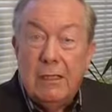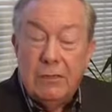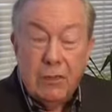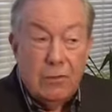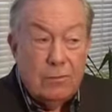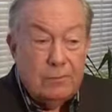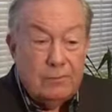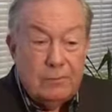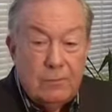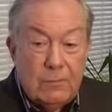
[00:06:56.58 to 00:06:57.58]
So
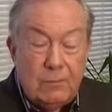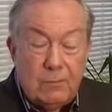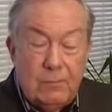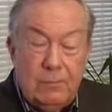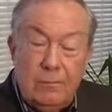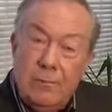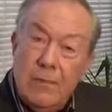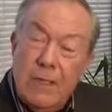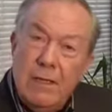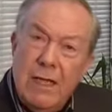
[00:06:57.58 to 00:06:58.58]

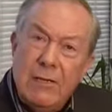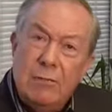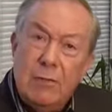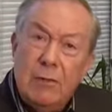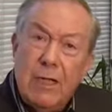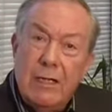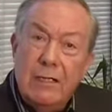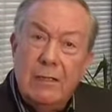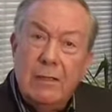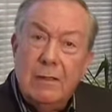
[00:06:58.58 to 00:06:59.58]
that's where we're
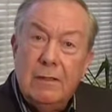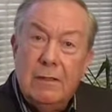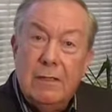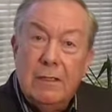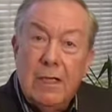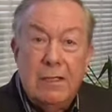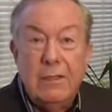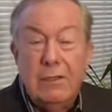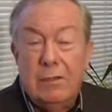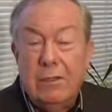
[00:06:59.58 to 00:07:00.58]
headed, and
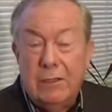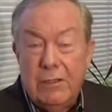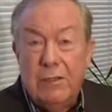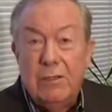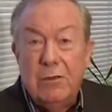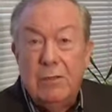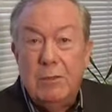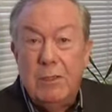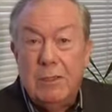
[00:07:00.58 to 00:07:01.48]
this is going to be an